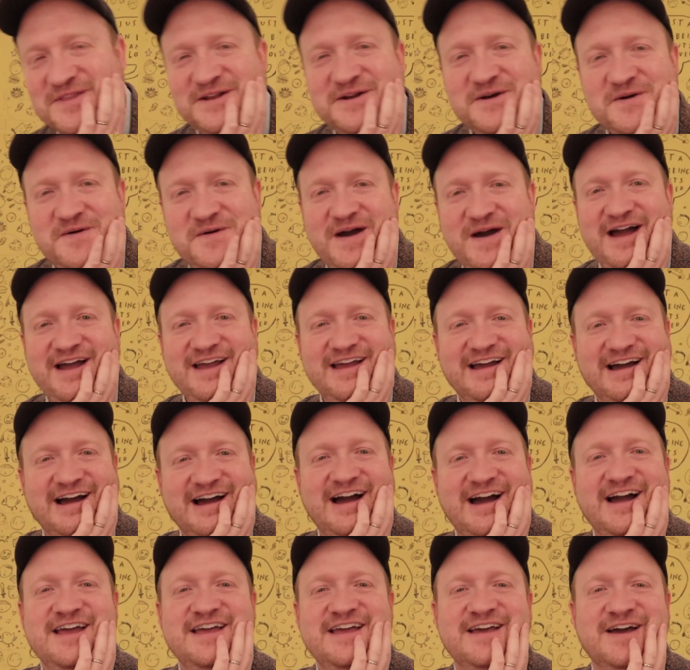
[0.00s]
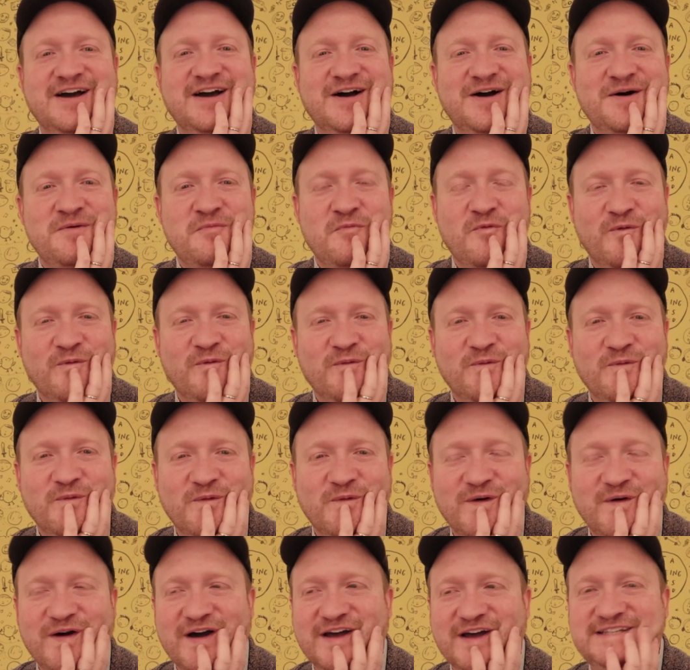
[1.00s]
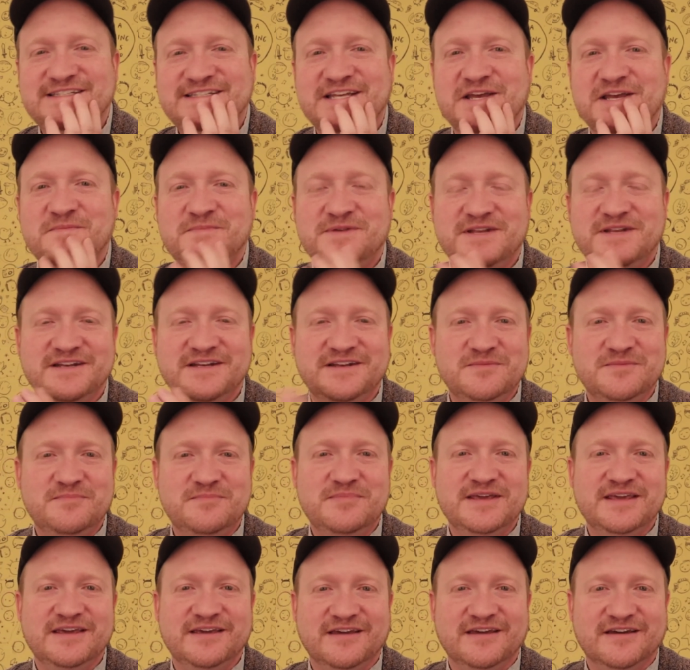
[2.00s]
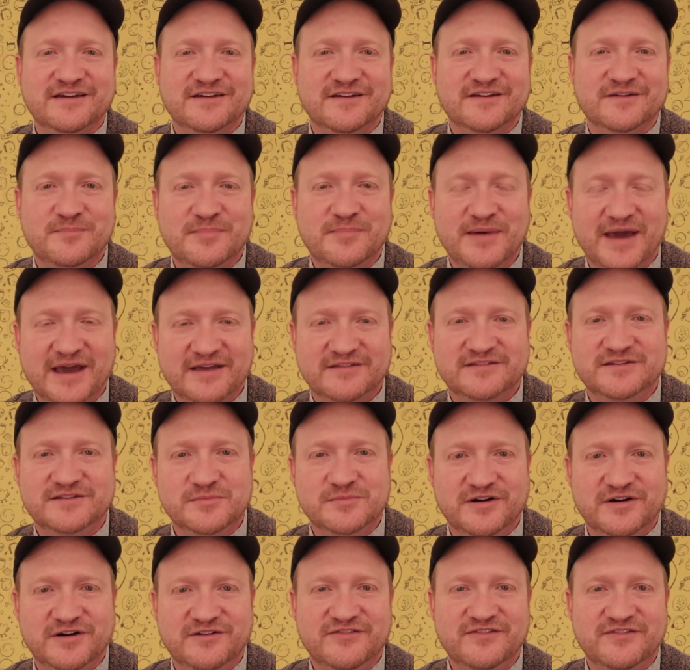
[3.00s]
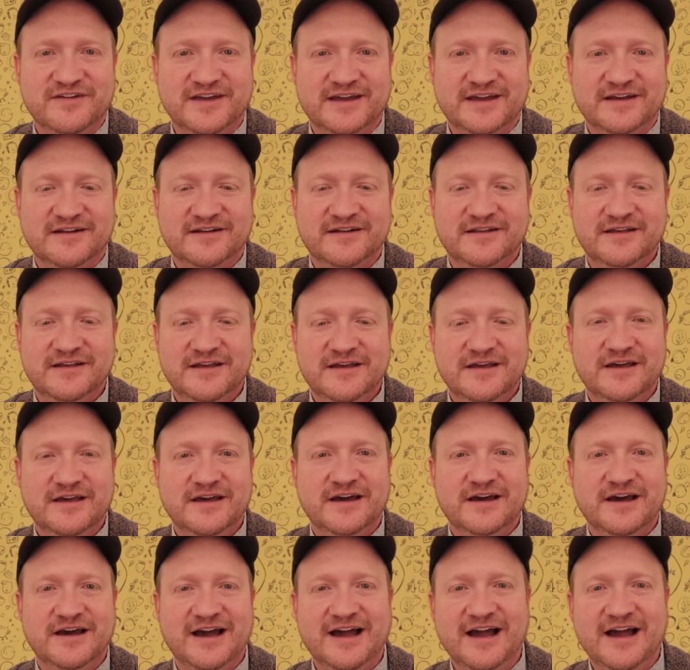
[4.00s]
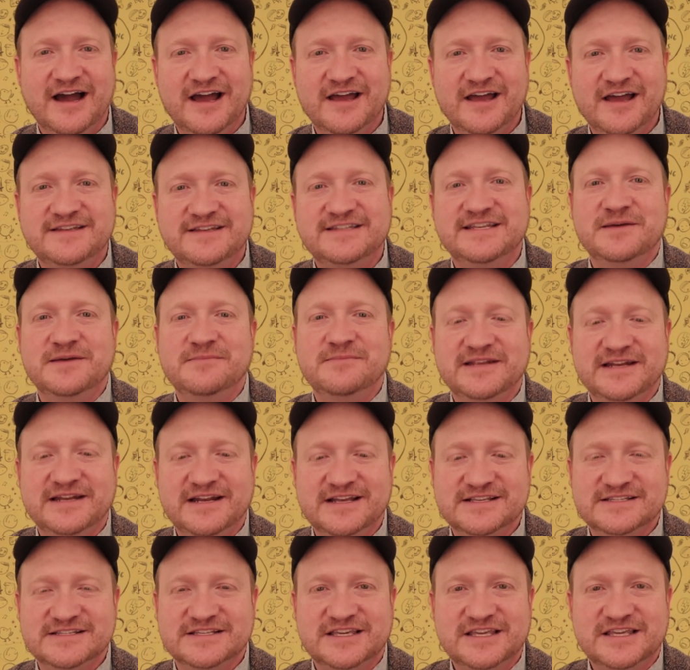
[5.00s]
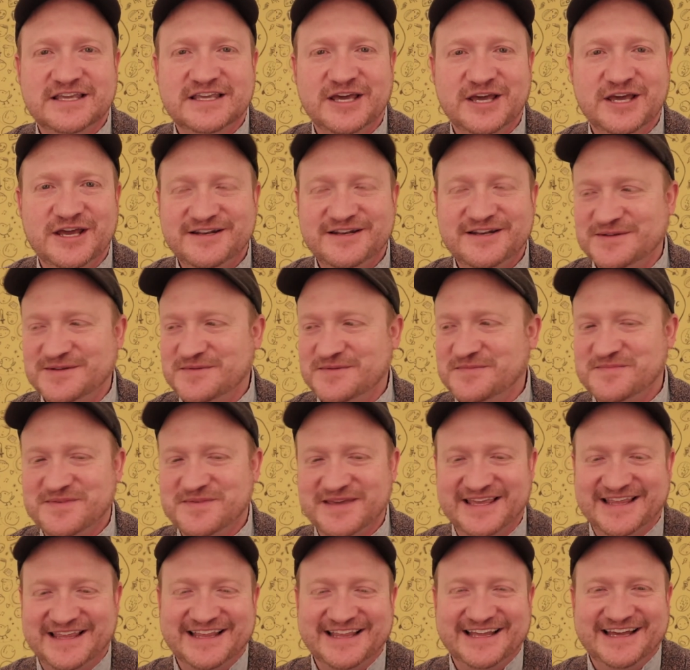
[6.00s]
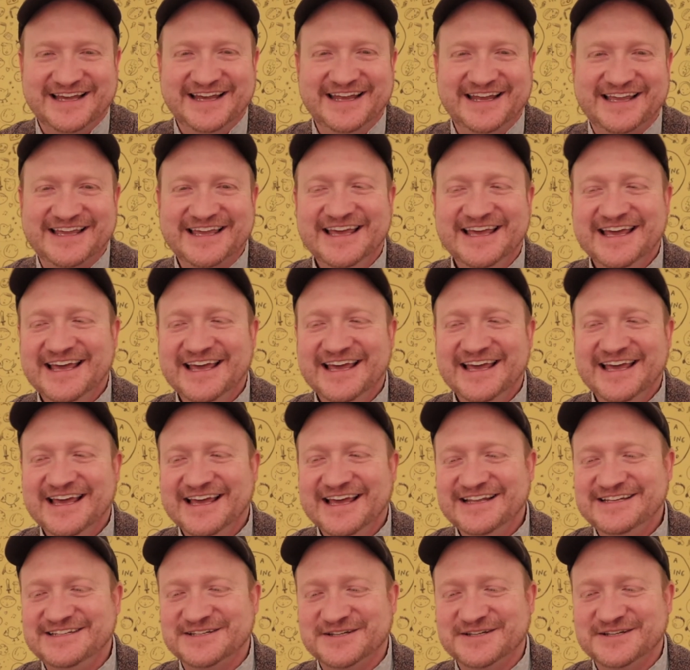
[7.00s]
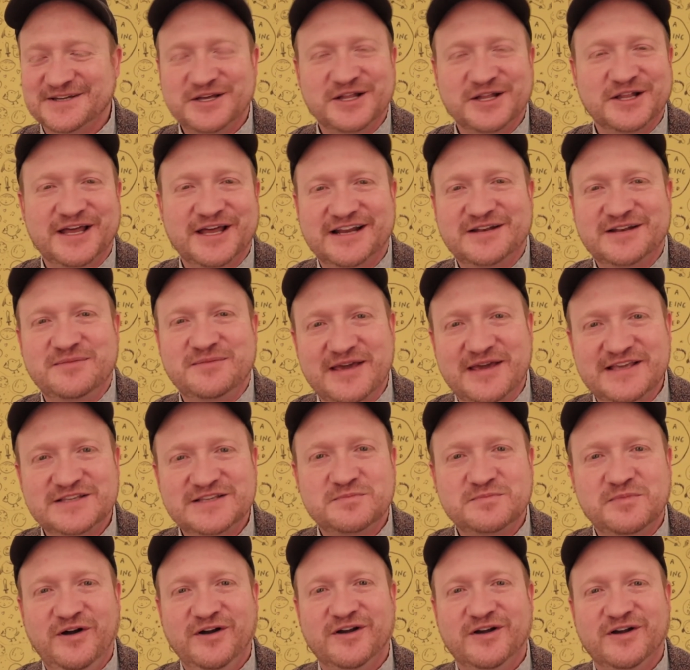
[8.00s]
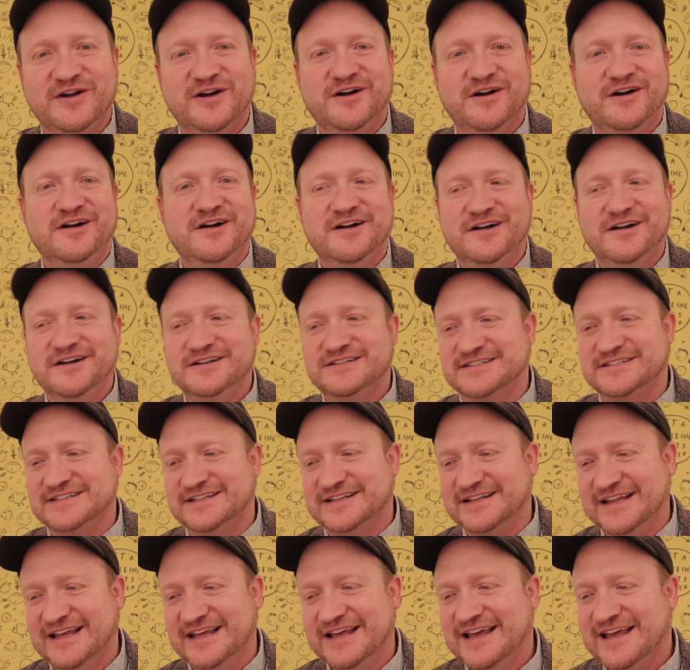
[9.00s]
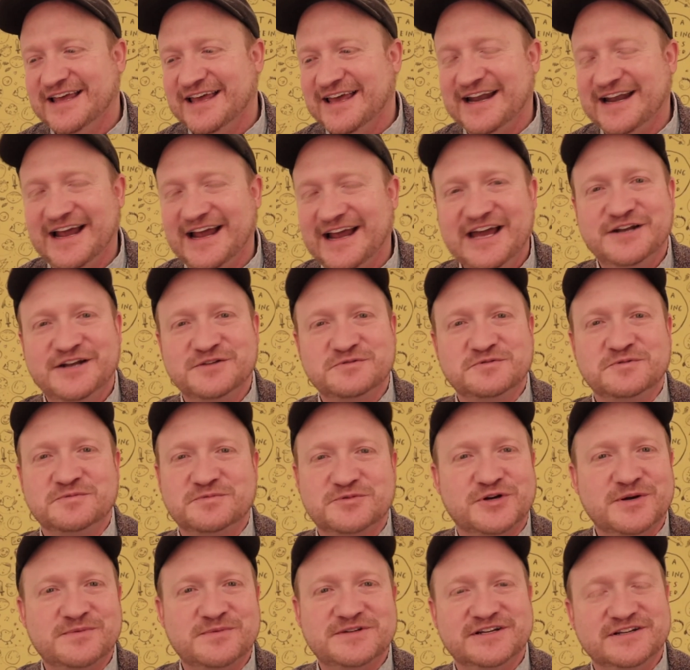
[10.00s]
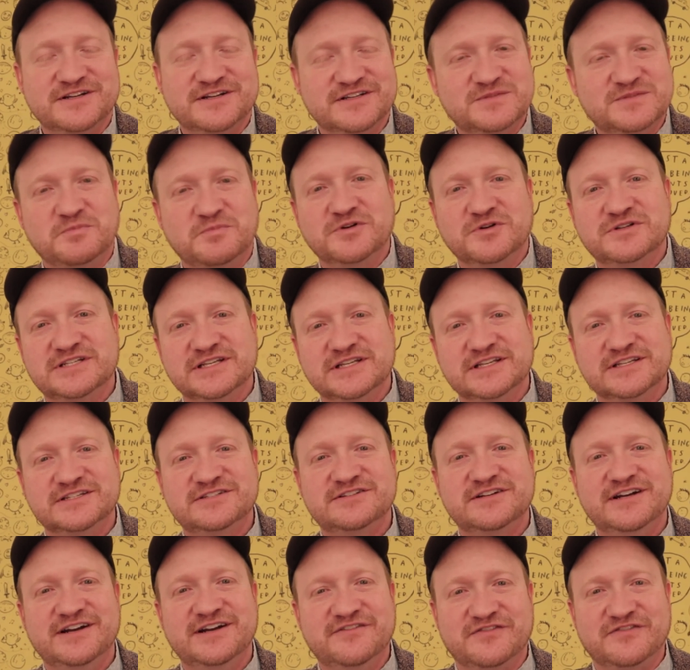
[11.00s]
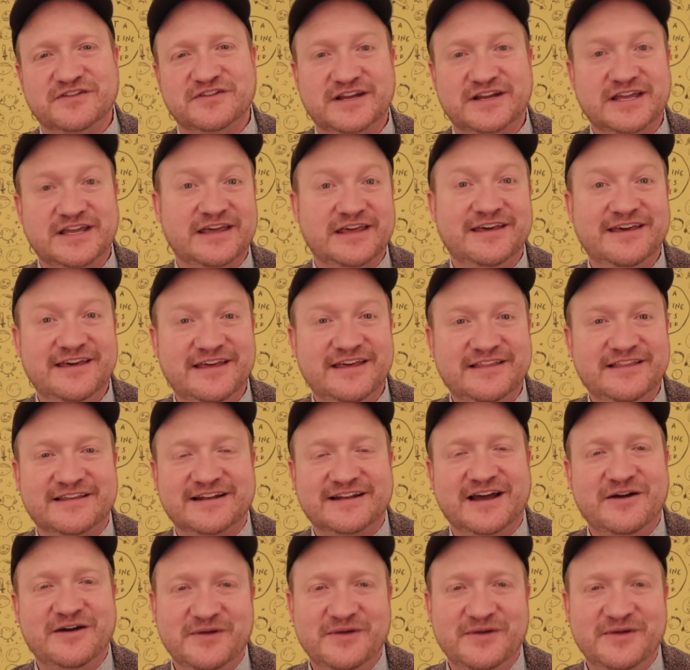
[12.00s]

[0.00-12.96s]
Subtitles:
I attempted to be a basketball fan. I attempted as a kid to be to collect baseball cards, and I had a subscription to Sports Illustrated for kids, and I would